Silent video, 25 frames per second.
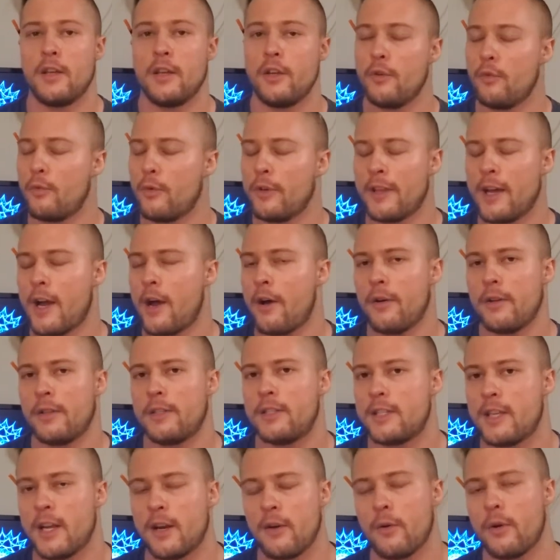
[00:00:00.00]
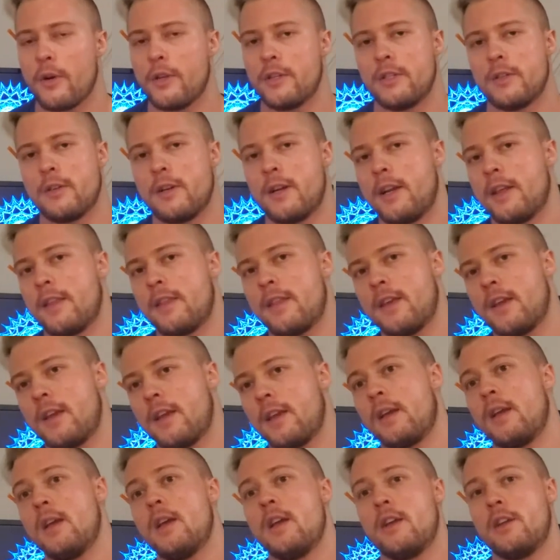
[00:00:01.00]
without steroids or
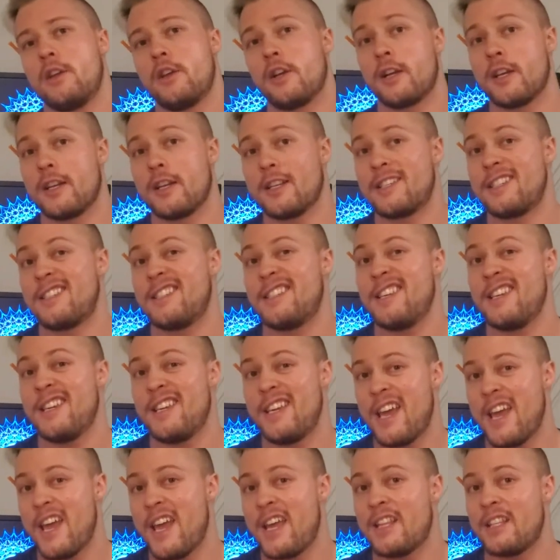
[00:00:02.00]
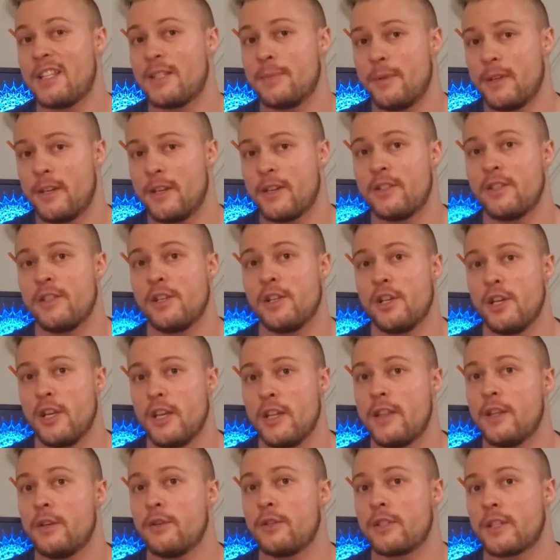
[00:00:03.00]
anything, you're going to see gains because you
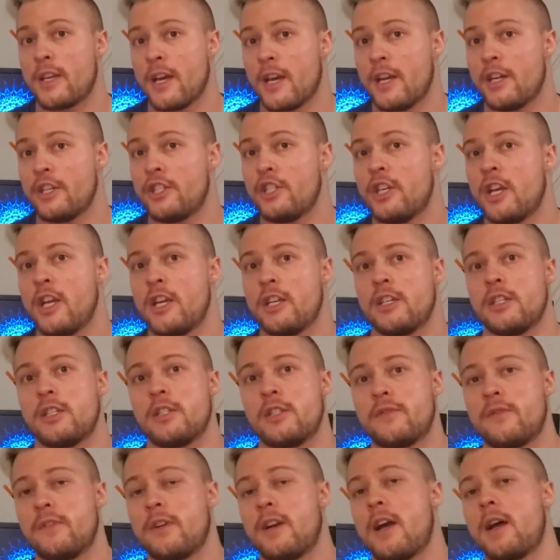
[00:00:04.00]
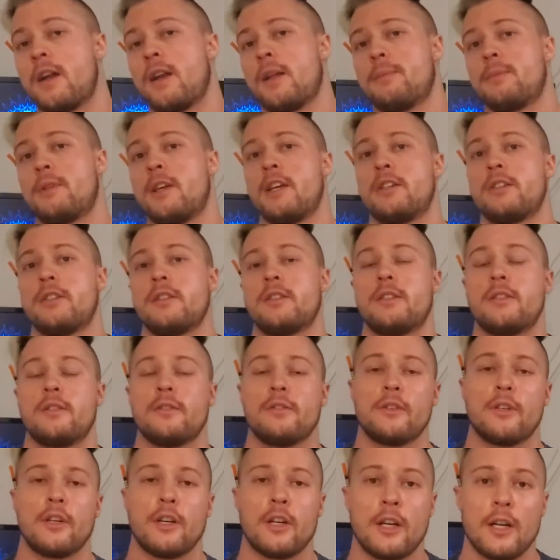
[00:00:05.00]
need those kind of changes for adaptations to
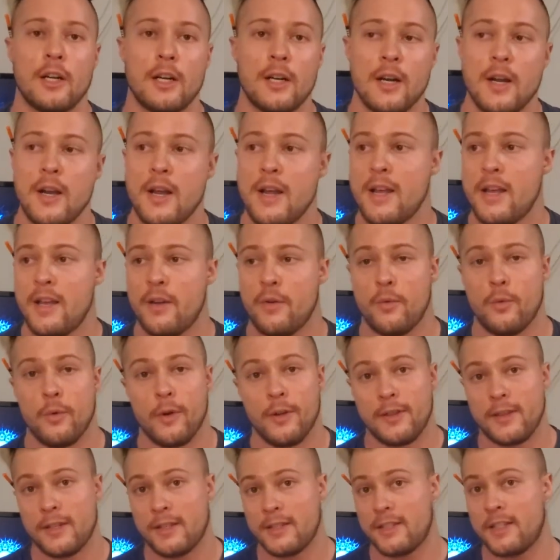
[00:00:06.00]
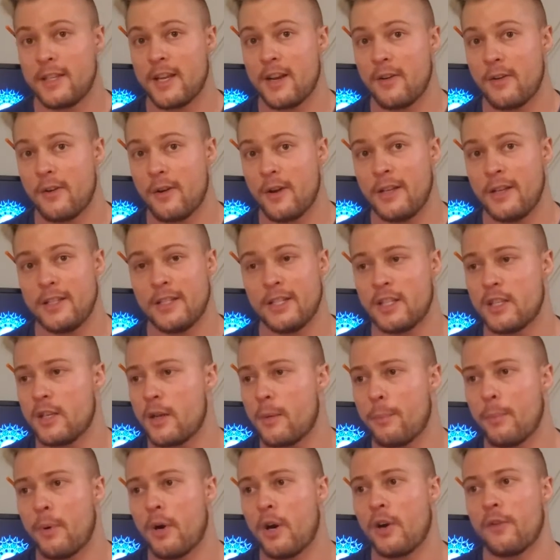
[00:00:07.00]
occur. With the steroids, it's a
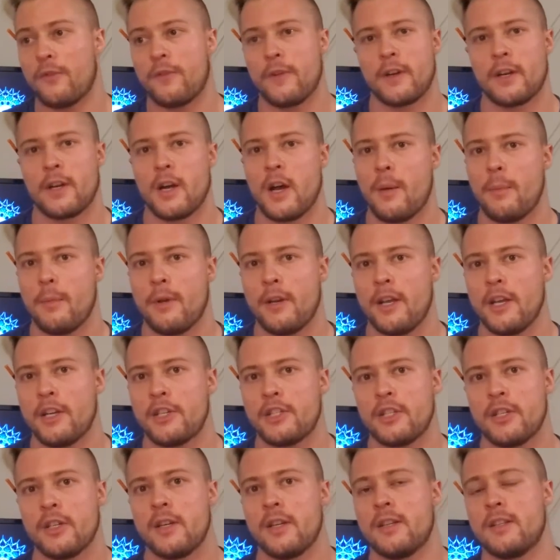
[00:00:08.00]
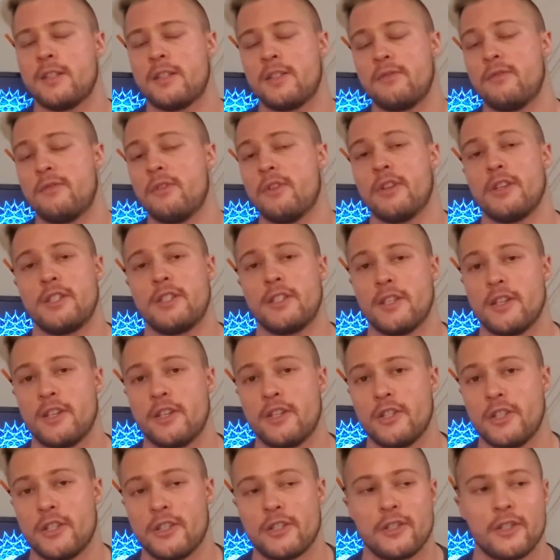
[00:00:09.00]
perfect combination and it's really
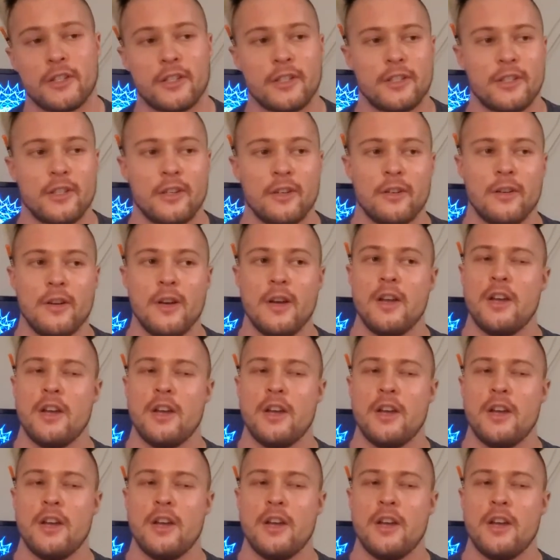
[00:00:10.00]
synergistic. So